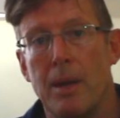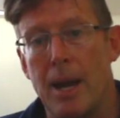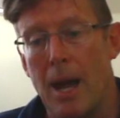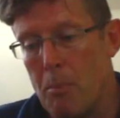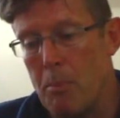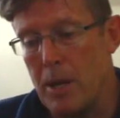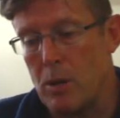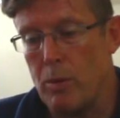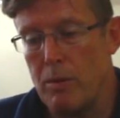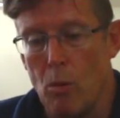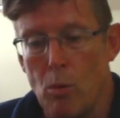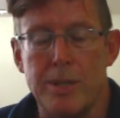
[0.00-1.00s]
Now I bet
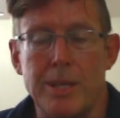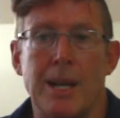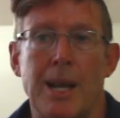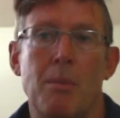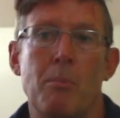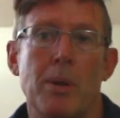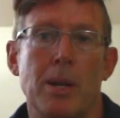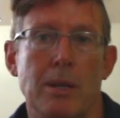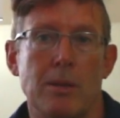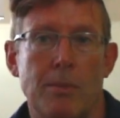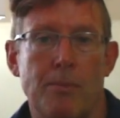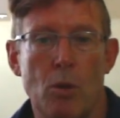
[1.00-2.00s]
we've all seen
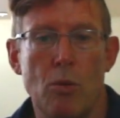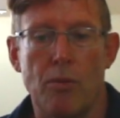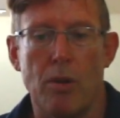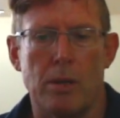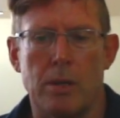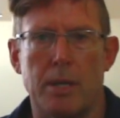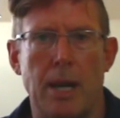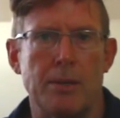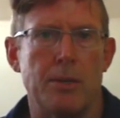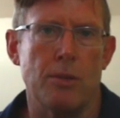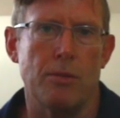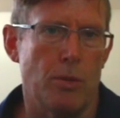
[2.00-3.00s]
companies who've got
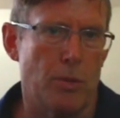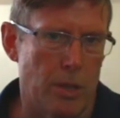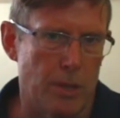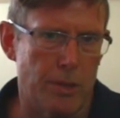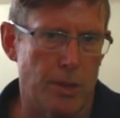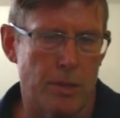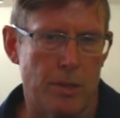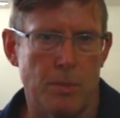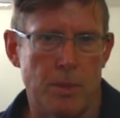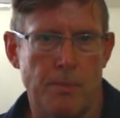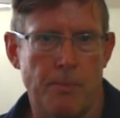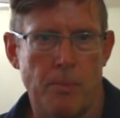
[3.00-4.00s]
dozens of useless
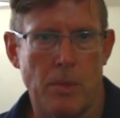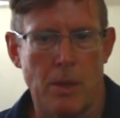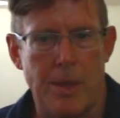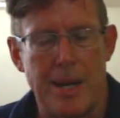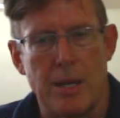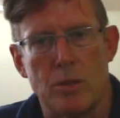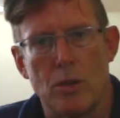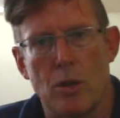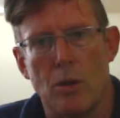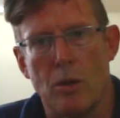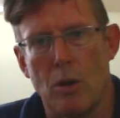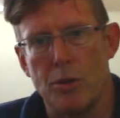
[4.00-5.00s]
systems that
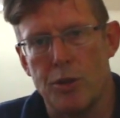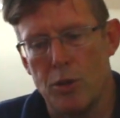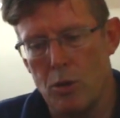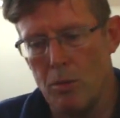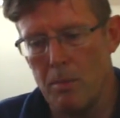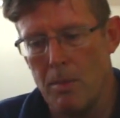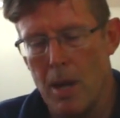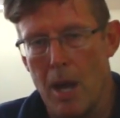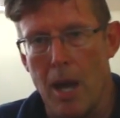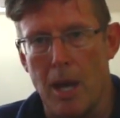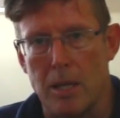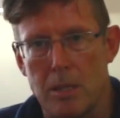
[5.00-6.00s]
consume
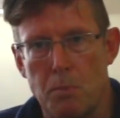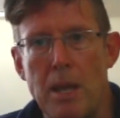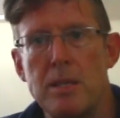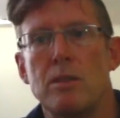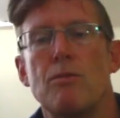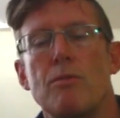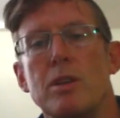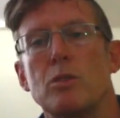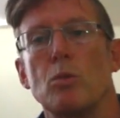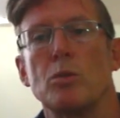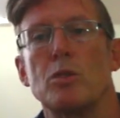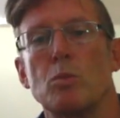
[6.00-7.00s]
expensive
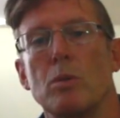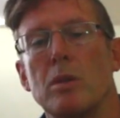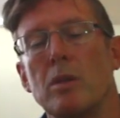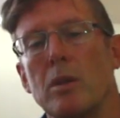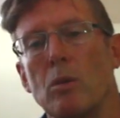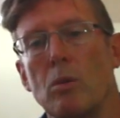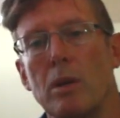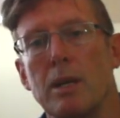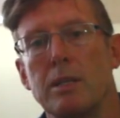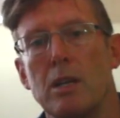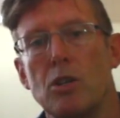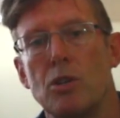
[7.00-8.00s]
resources within the
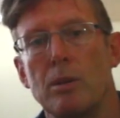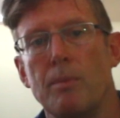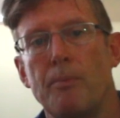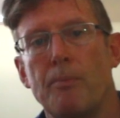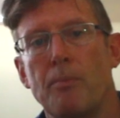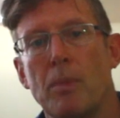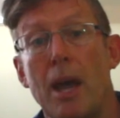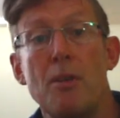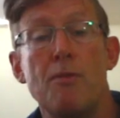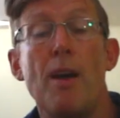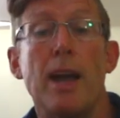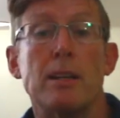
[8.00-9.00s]
organization. And
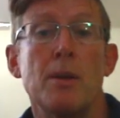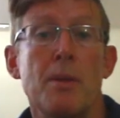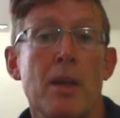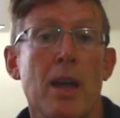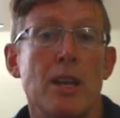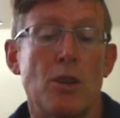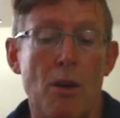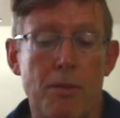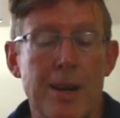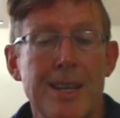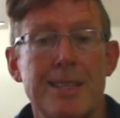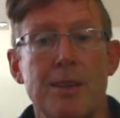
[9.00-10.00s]
in fact, it's
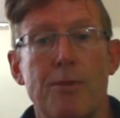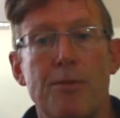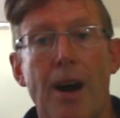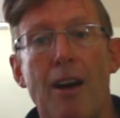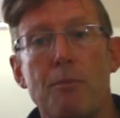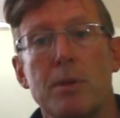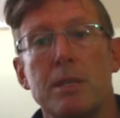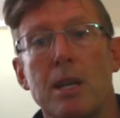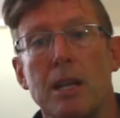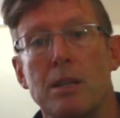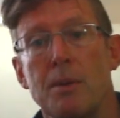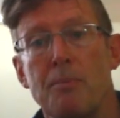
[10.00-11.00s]
often less than
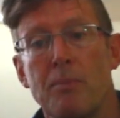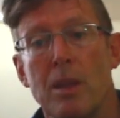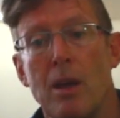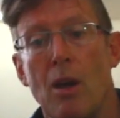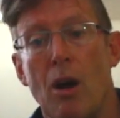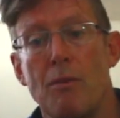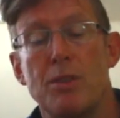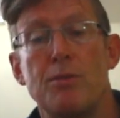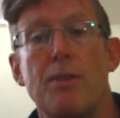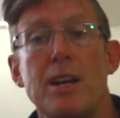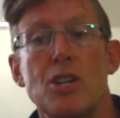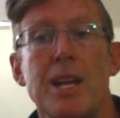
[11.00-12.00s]
5% of its
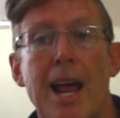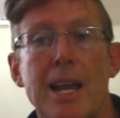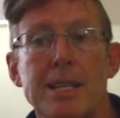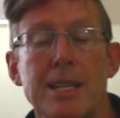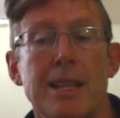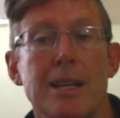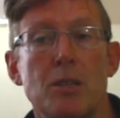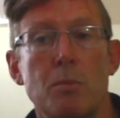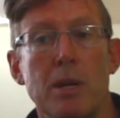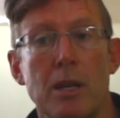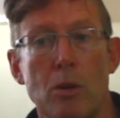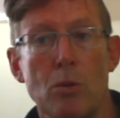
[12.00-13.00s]
functionality that is
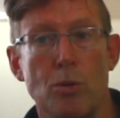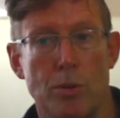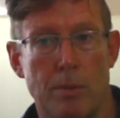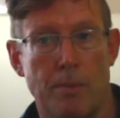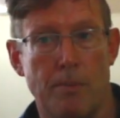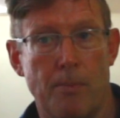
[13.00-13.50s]
being used.